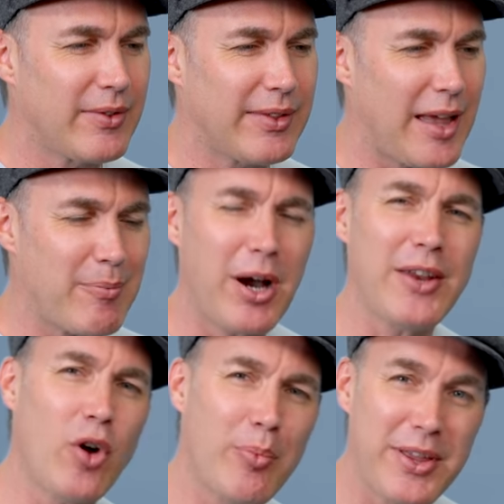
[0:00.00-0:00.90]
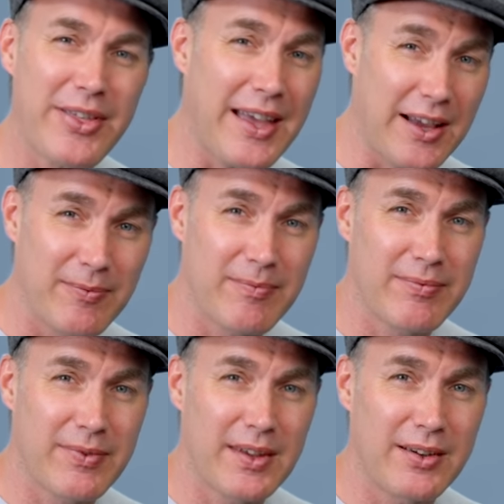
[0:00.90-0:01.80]
That might not be there
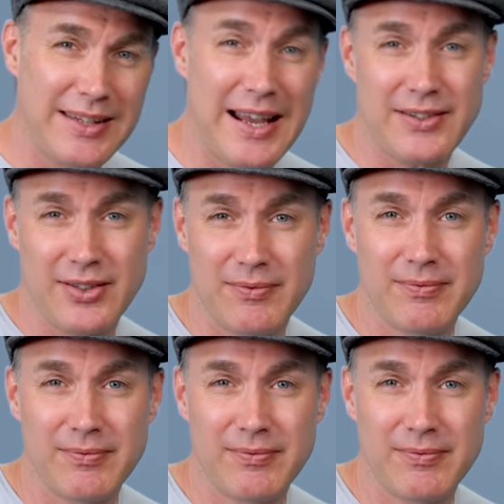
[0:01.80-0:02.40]
yet.